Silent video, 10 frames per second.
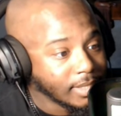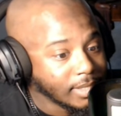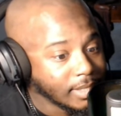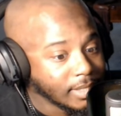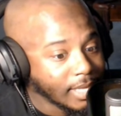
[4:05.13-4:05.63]

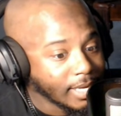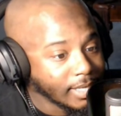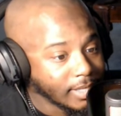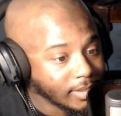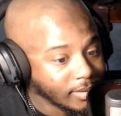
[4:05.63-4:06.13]
Like
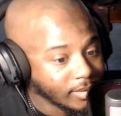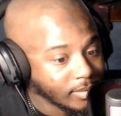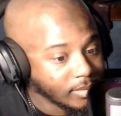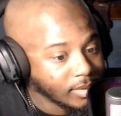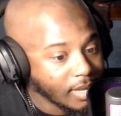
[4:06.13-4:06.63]

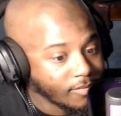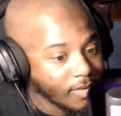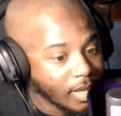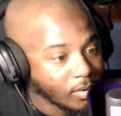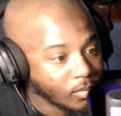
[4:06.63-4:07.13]
they
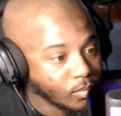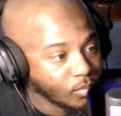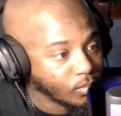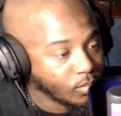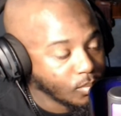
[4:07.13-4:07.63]
follow
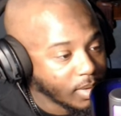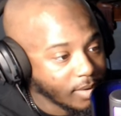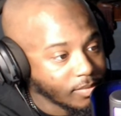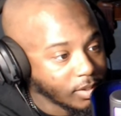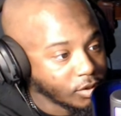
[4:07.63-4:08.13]
whatever
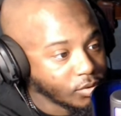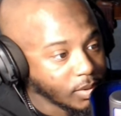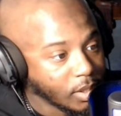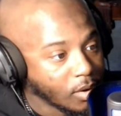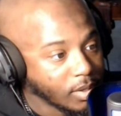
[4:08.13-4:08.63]
the street
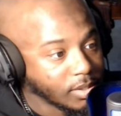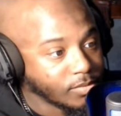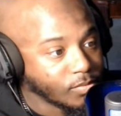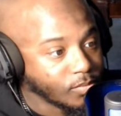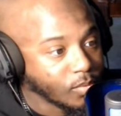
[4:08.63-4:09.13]
law is
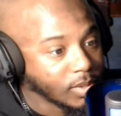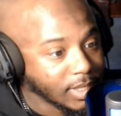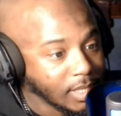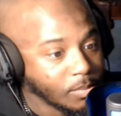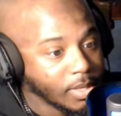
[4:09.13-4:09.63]
for
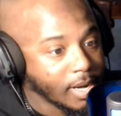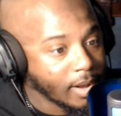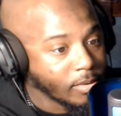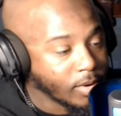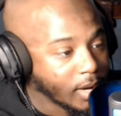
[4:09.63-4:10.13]
T. When they're out
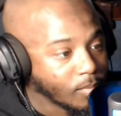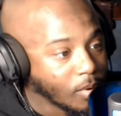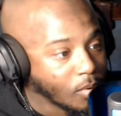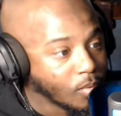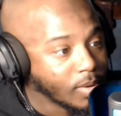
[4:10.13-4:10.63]
on that
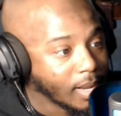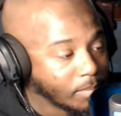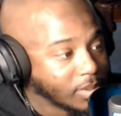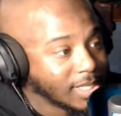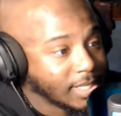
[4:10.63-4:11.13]
road, they
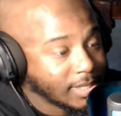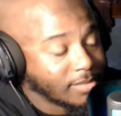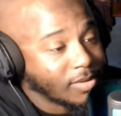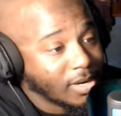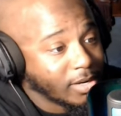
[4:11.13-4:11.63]
pretend as if
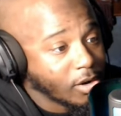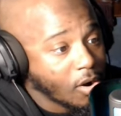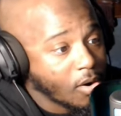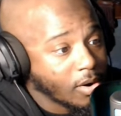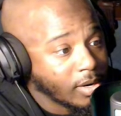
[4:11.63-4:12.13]
they're in the
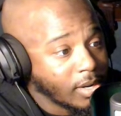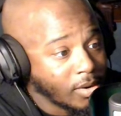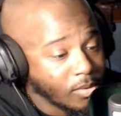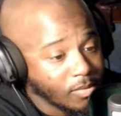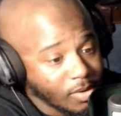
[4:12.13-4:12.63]
car
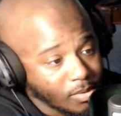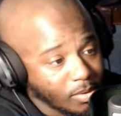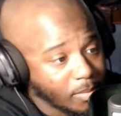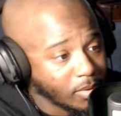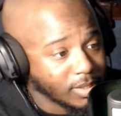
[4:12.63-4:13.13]
or if they're on a
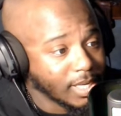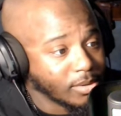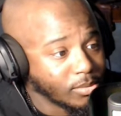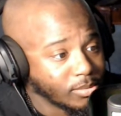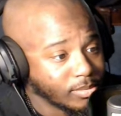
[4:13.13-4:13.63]

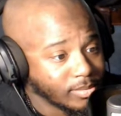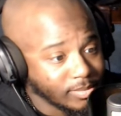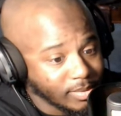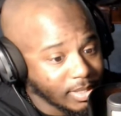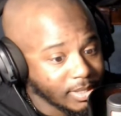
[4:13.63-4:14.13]
motorcycle,
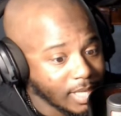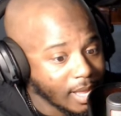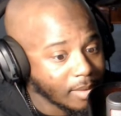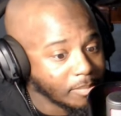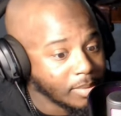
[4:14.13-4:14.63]
they stop.